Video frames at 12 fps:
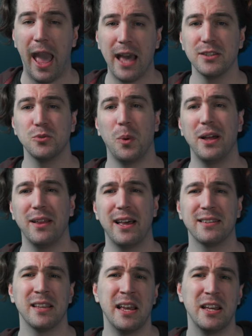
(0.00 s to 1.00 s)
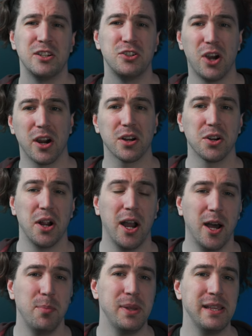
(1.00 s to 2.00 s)
as well as Docker
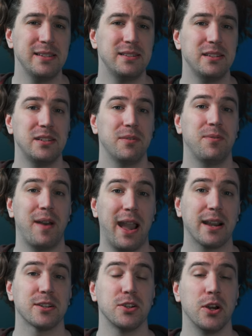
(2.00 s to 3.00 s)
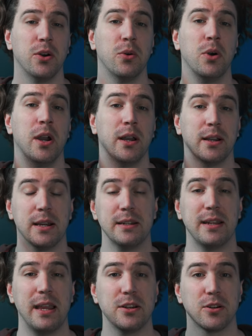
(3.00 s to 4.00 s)
Hub is the de facto
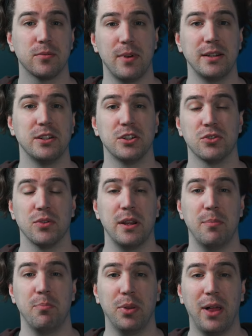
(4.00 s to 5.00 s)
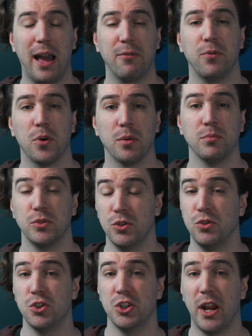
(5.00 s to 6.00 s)
container registry platform
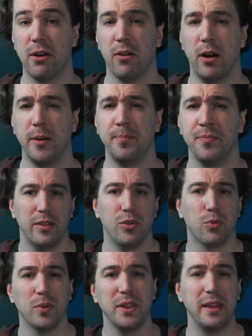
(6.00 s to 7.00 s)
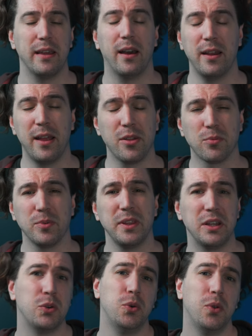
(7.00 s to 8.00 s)
to share on. The really another
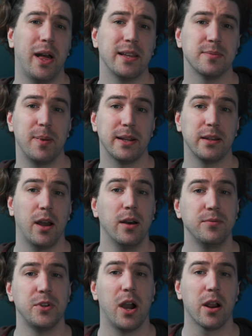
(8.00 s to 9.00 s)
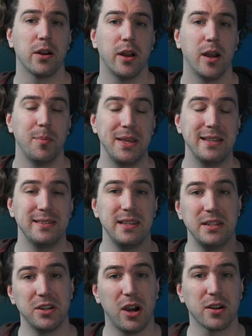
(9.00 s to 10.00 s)
really cool aspect of Docker Hub is
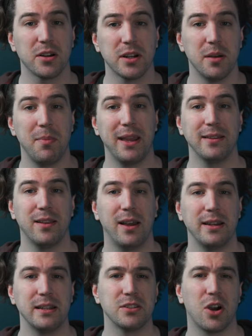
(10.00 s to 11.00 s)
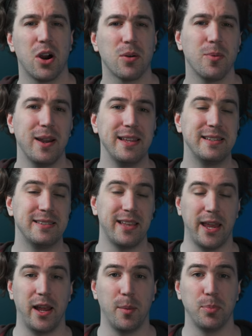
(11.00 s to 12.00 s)
the Docker command line is already
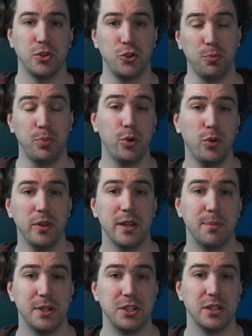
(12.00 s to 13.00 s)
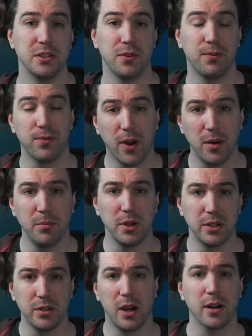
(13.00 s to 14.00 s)
set up to pull images
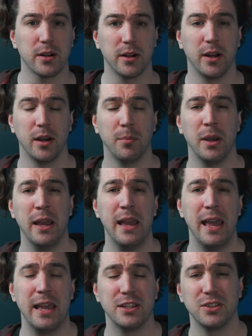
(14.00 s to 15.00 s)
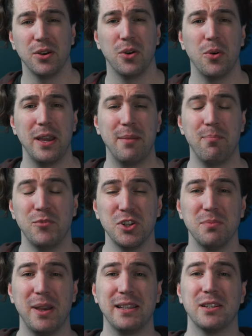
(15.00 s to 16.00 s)
from Docker Hub. So it
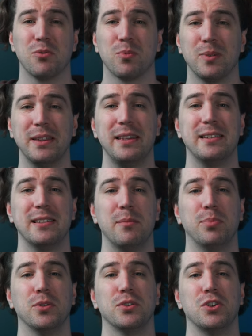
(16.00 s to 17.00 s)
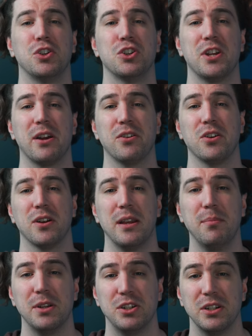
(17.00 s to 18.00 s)
just makes it really simple to share your
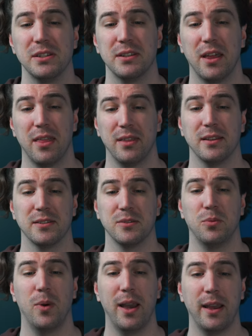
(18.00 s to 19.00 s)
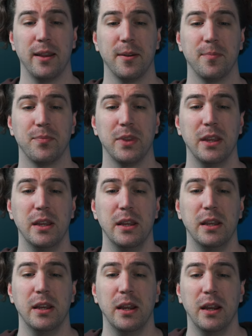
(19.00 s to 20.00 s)
images this way.
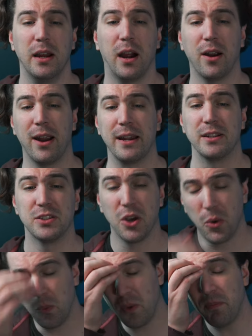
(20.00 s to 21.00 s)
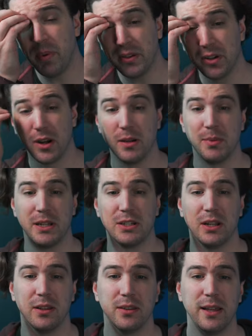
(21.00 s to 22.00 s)
All right, so we built our
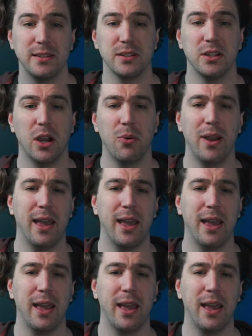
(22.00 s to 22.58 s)
image. Let's go